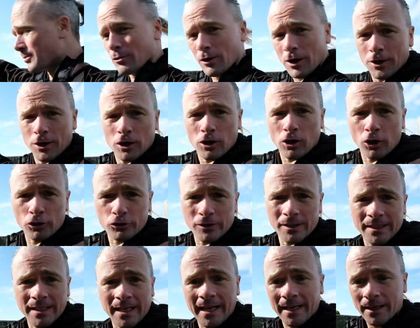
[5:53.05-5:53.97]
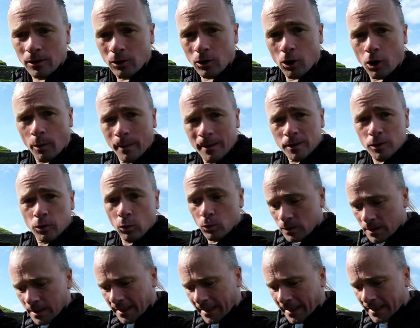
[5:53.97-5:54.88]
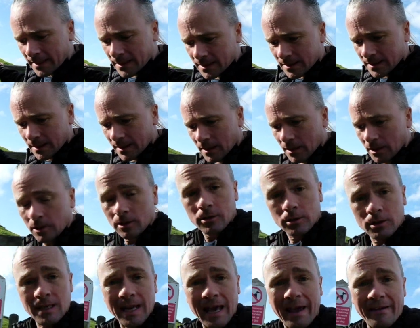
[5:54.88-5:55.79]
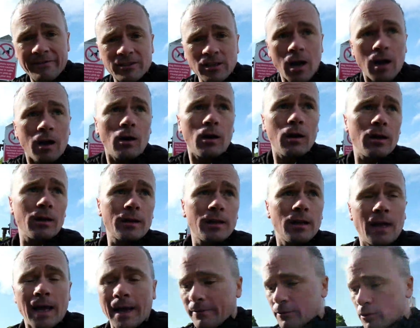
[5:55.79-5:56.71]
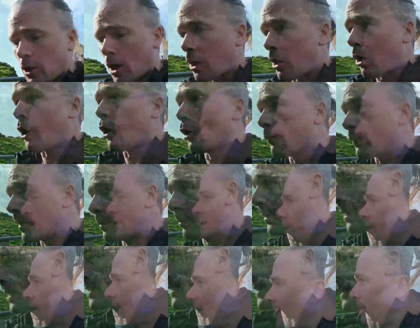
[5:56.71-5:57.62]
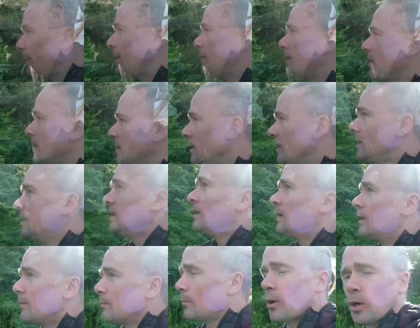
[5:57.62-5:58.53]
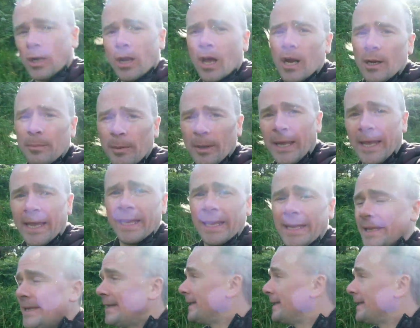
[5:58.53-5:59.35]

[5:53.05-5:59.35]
you're out in the countryside, always close the gates. There's livestock all over the place here in Murlough Bay.